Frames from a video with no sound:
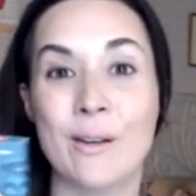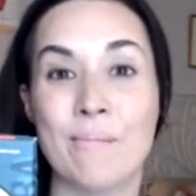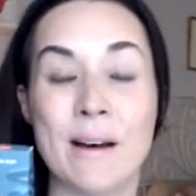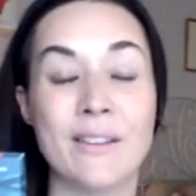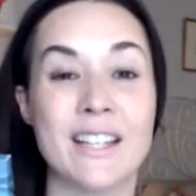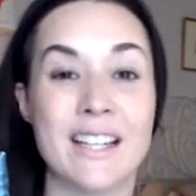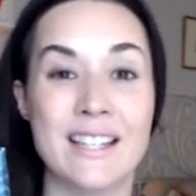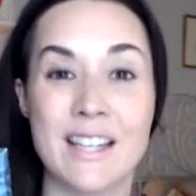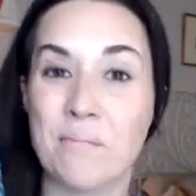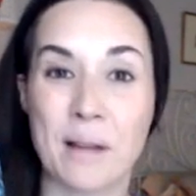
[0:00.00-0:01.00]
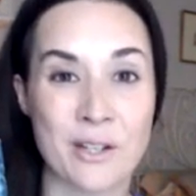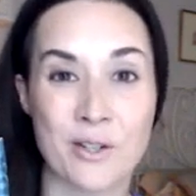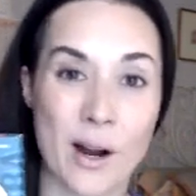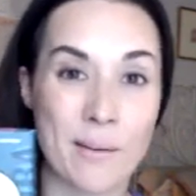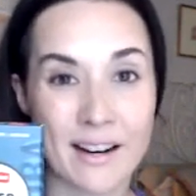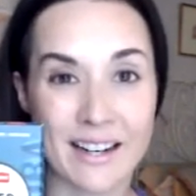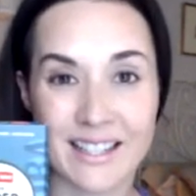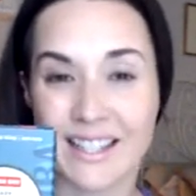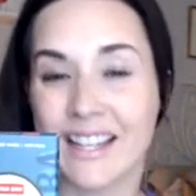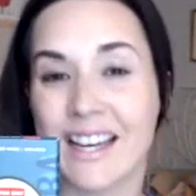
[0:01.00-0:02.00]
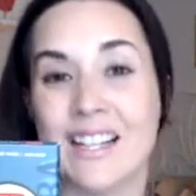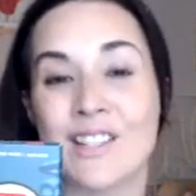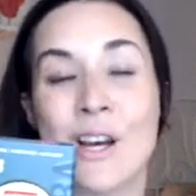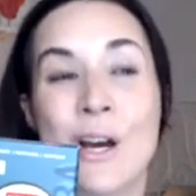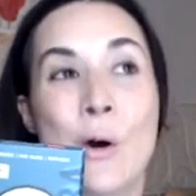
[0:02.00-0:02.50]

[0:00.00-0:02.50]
melt it and dip like strawberries in this,